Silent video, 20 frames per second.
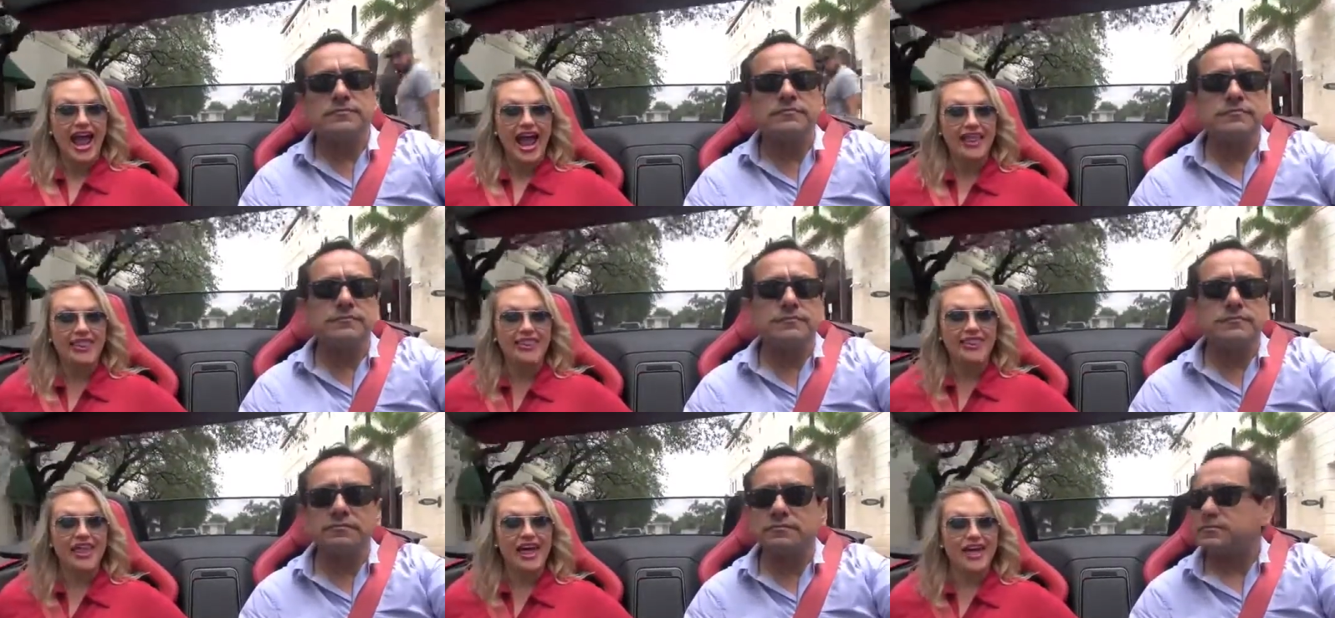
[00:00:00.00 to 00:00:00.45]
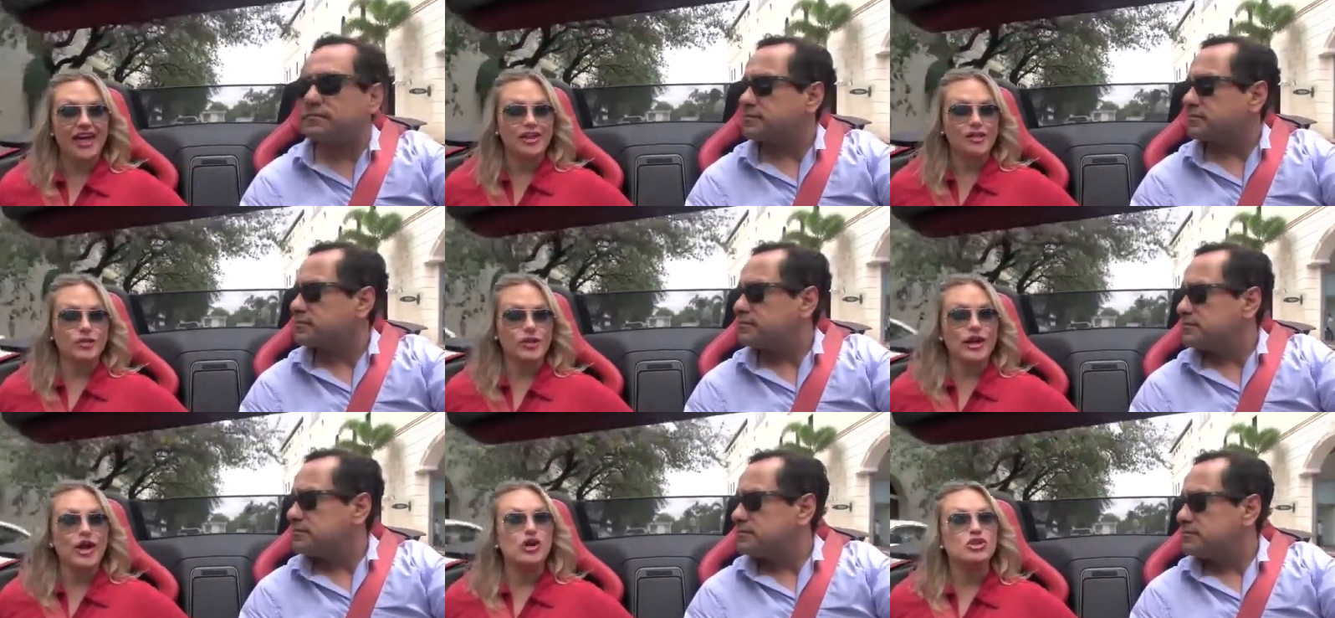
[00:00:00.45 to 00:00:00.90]
Speaker 1: And
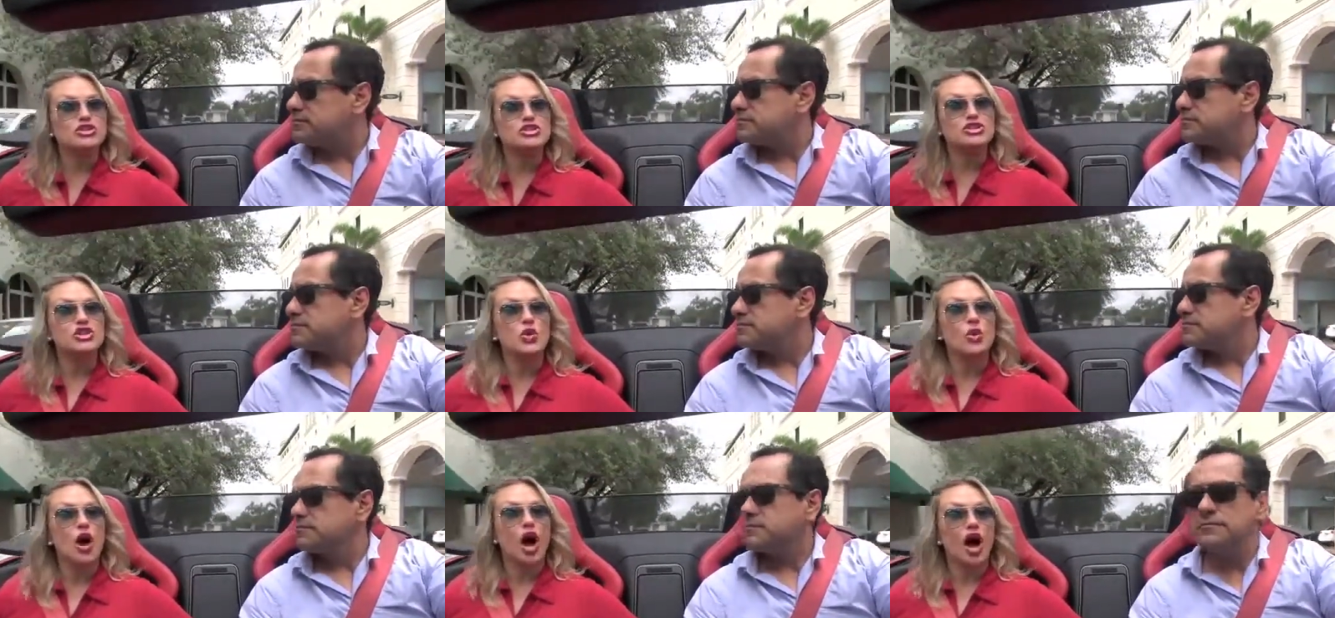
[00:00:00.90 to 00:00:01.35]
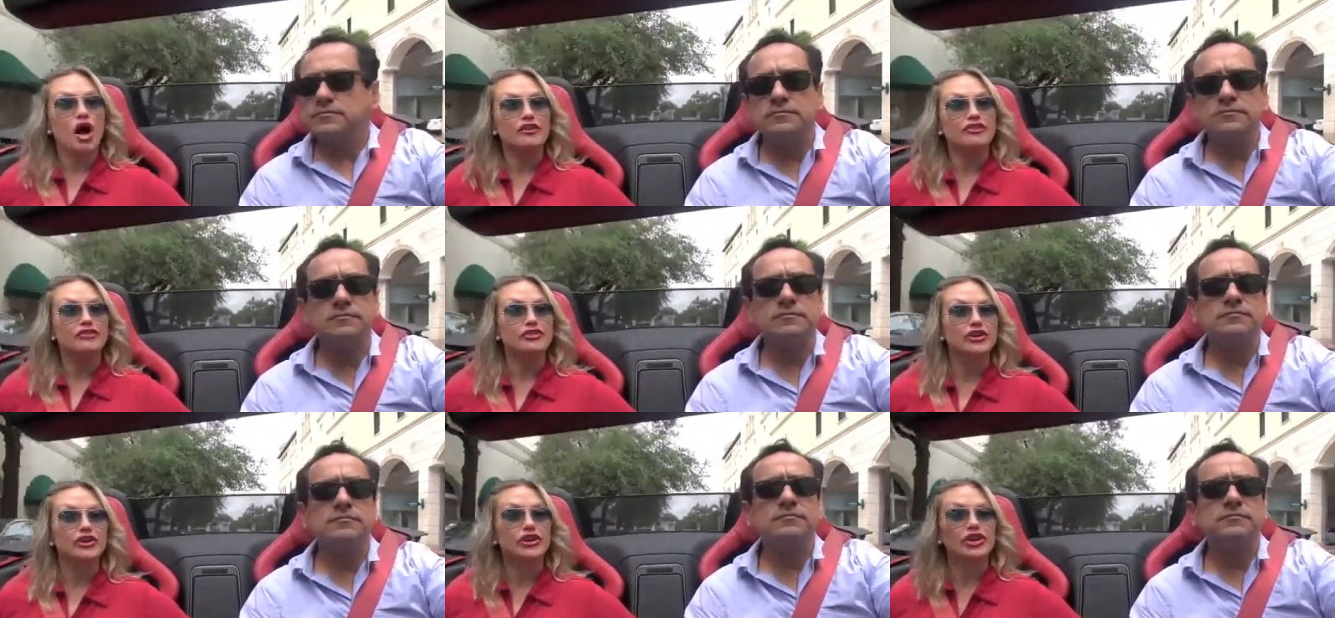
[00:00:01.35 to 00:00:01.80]
then we also
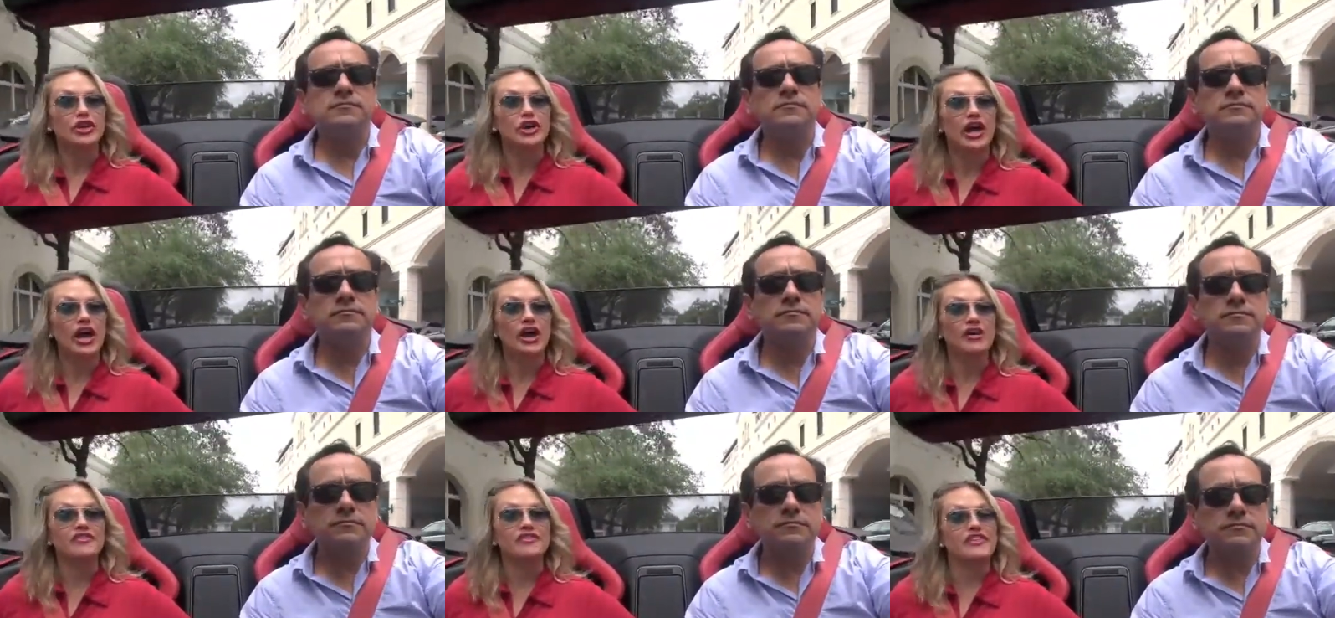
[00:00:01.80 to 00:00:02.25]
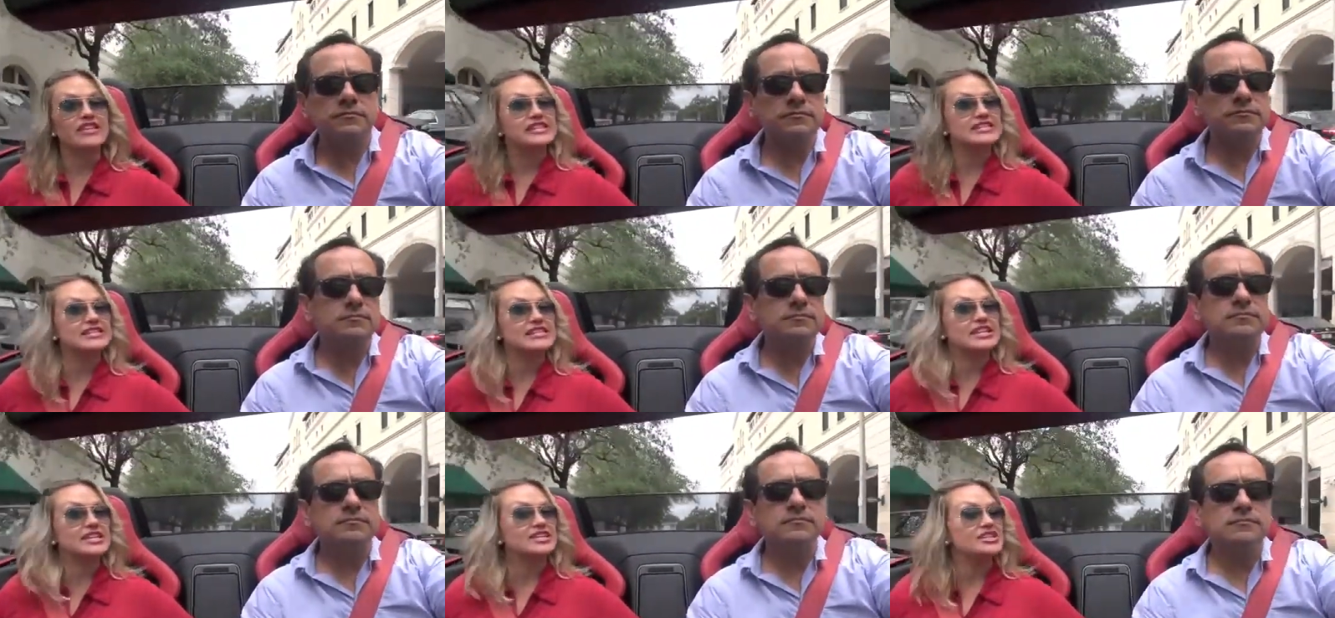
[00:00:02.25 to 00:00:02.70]
offer a
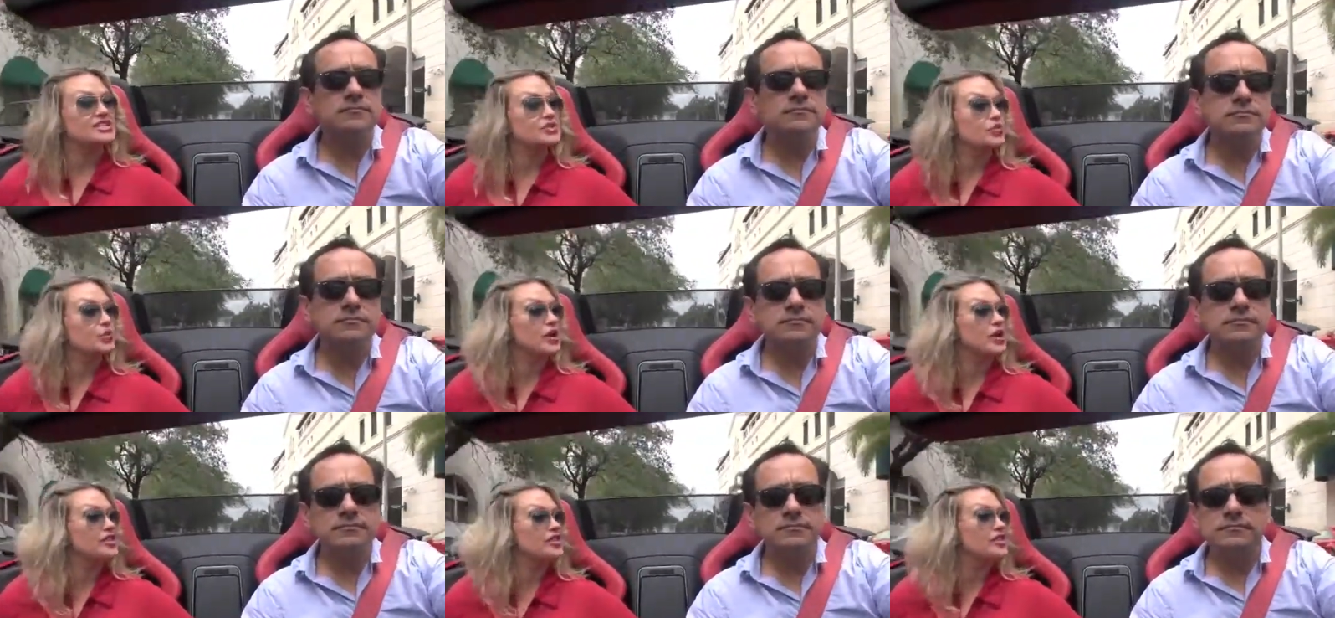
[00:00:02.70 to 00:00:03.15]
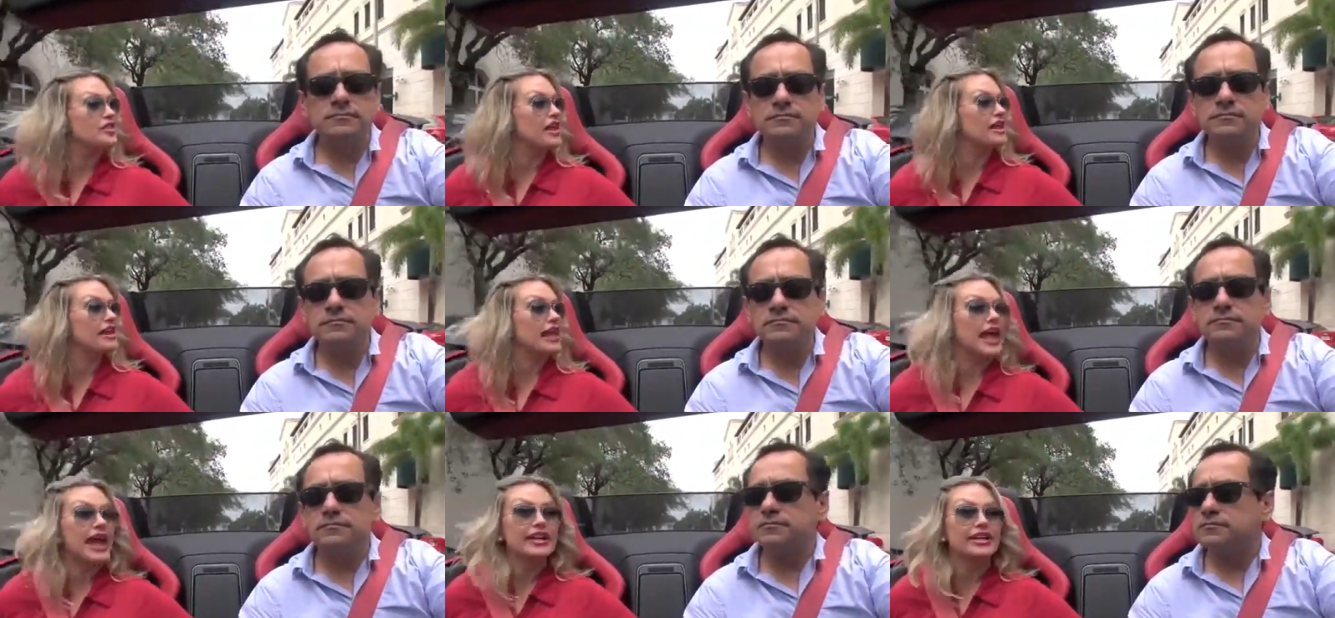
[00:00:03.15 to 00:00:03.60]
V6 with
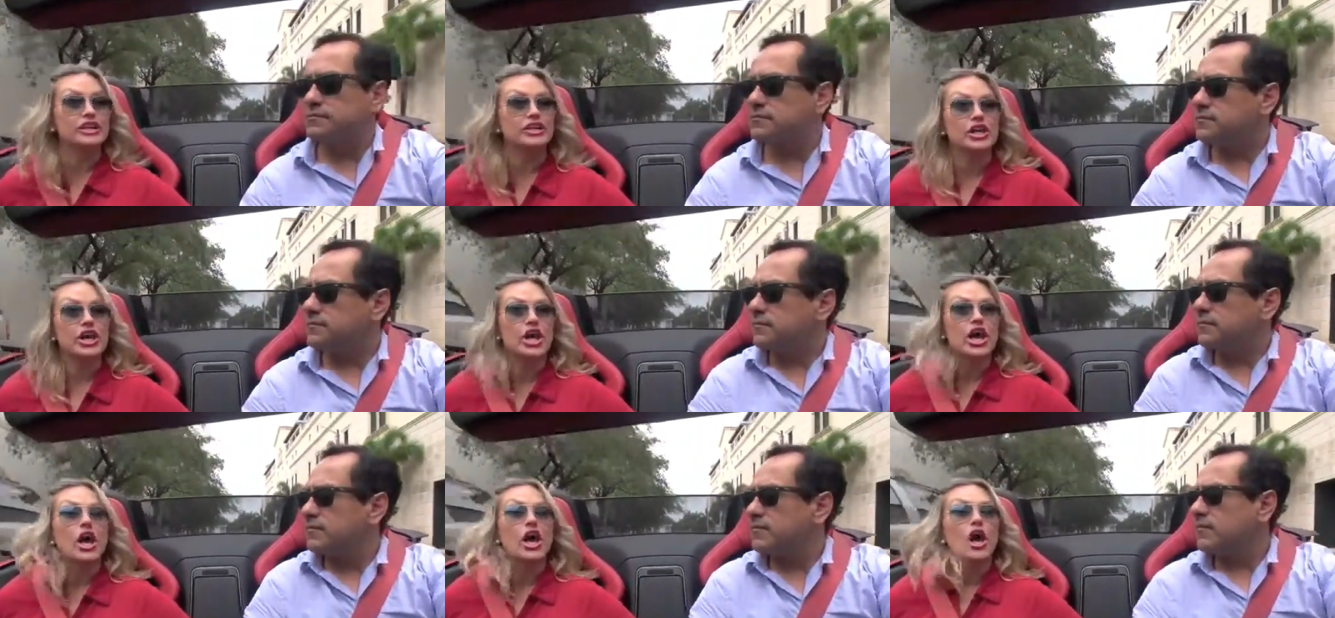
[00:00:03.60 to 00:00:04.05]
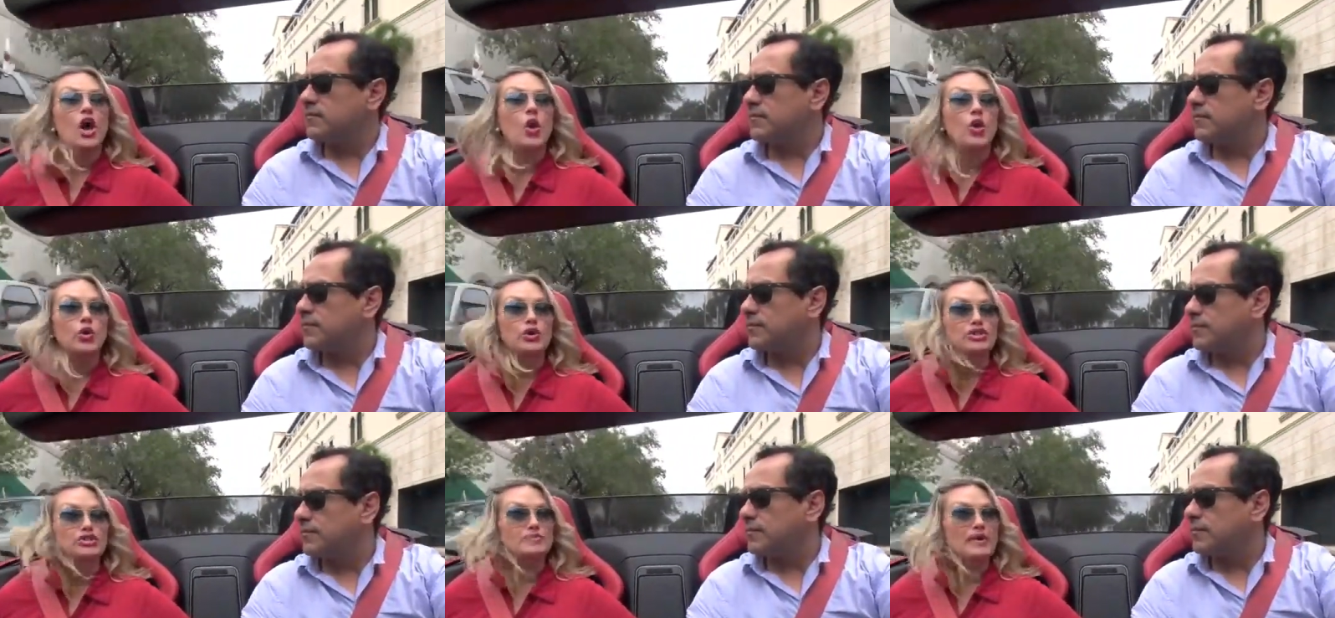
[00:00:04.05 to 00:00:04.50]
an added
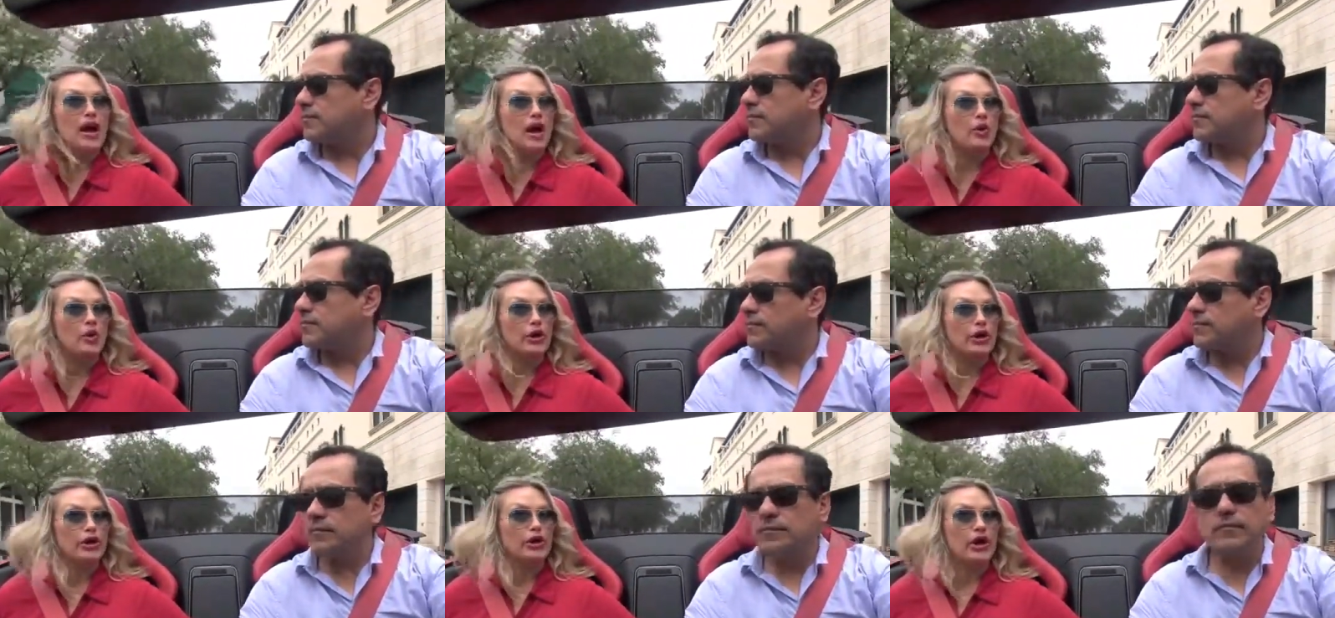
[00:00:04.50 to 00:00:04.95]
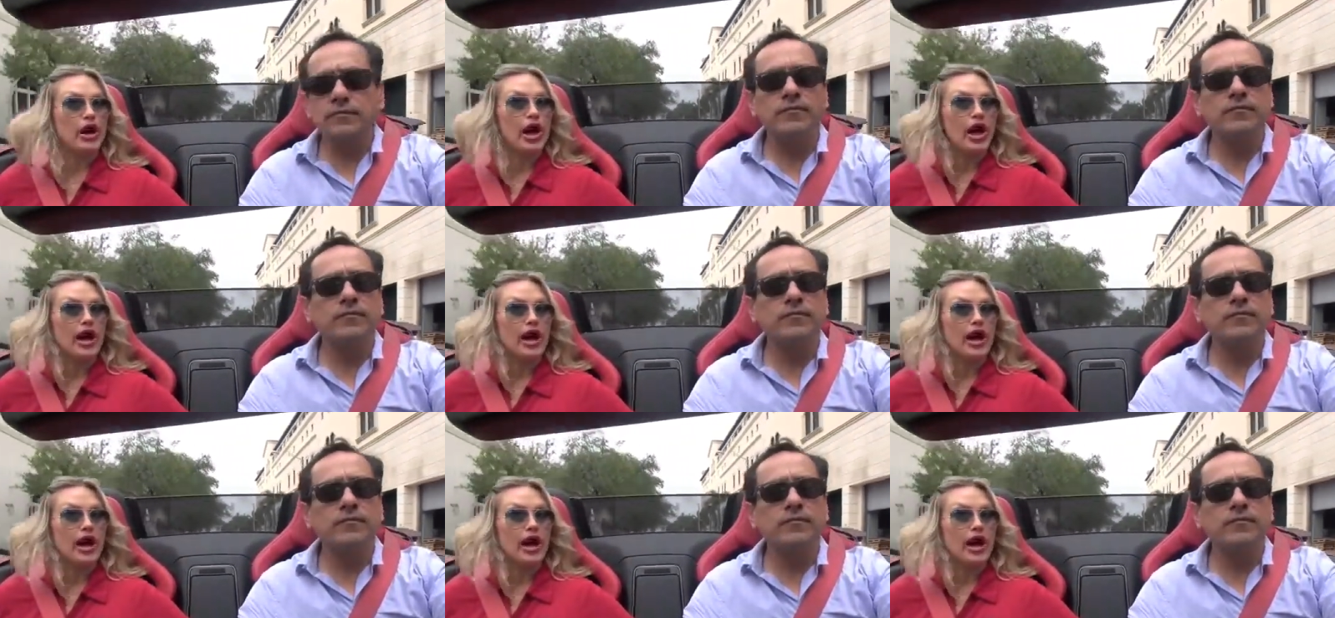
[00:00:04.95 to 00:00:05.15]
horsepower